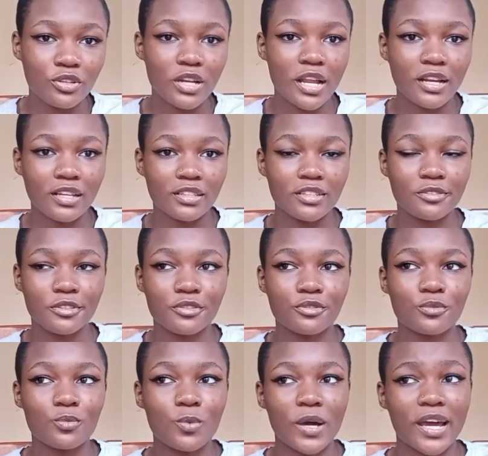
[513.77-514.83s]
another reason
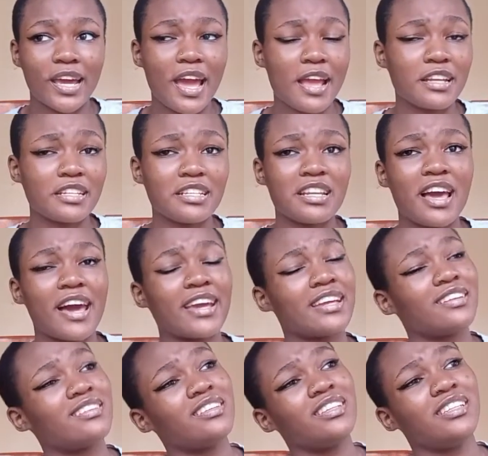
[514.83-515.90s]
why I
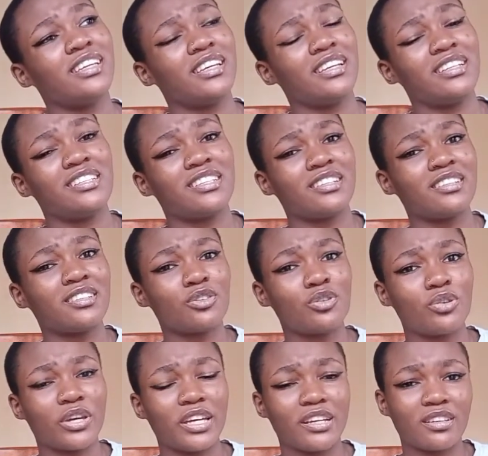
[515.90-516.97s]
really hated
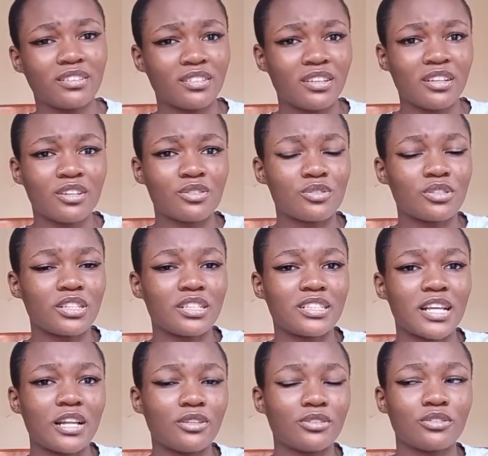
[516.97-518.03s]
going to the
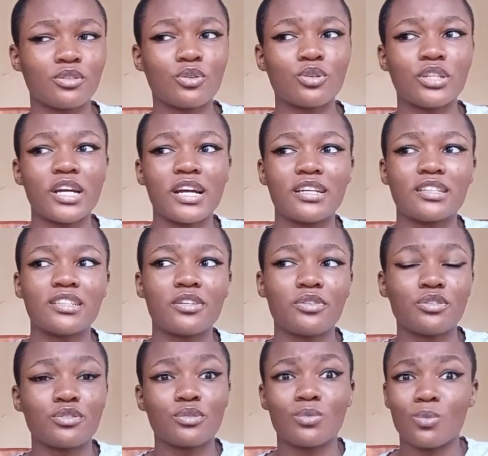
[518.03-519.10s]
salon, or another
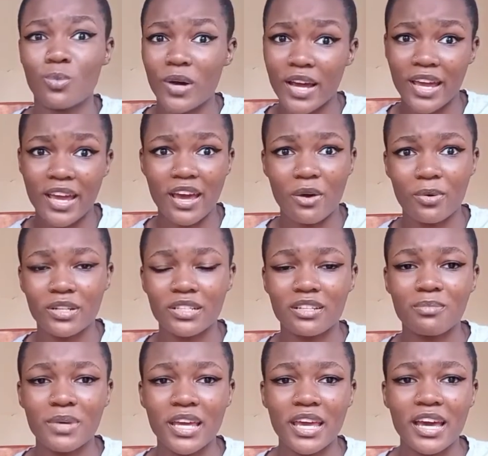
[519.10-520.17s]
reason why I wanted
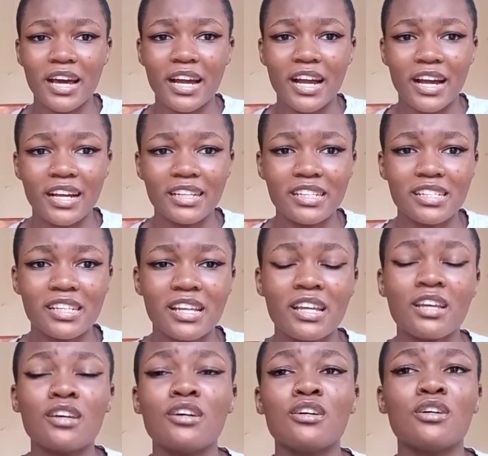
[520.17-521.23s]
my hair cut,
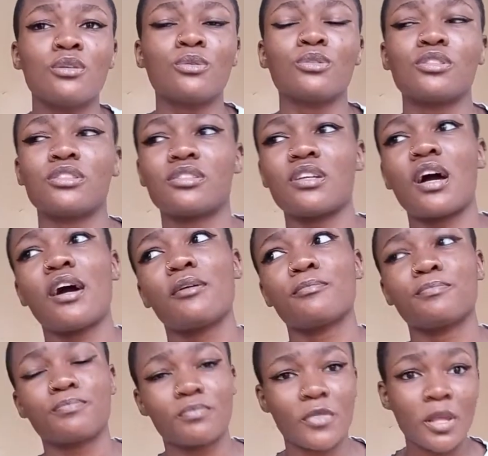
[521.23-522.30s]
was
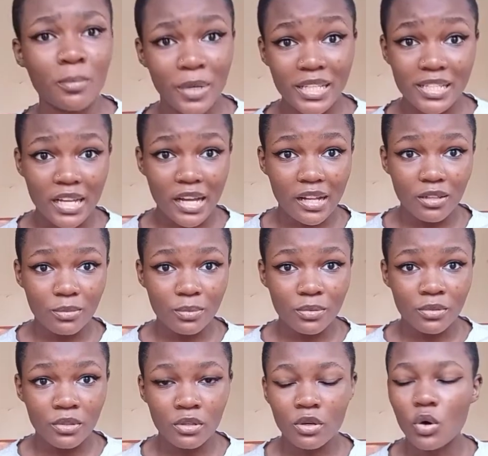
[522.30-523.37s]
my scalp.
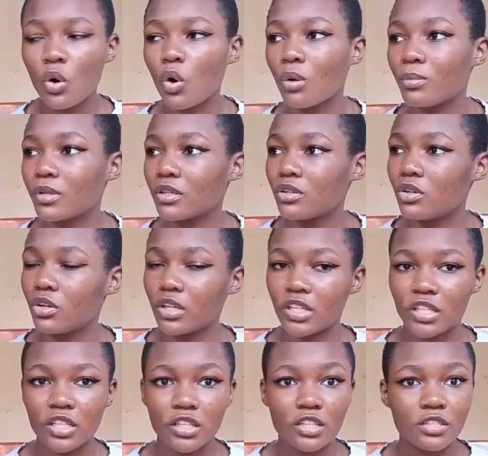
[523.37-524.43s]
Oh my god, it's
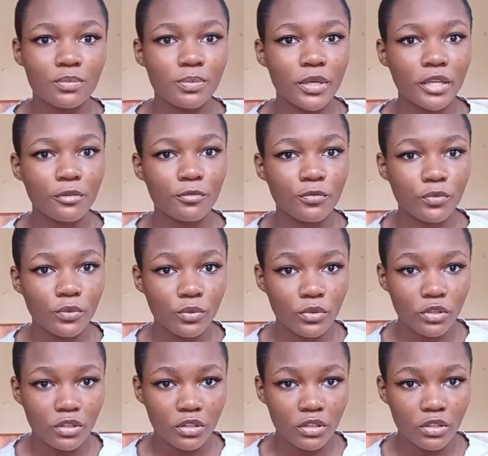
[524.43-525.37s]
beautiful.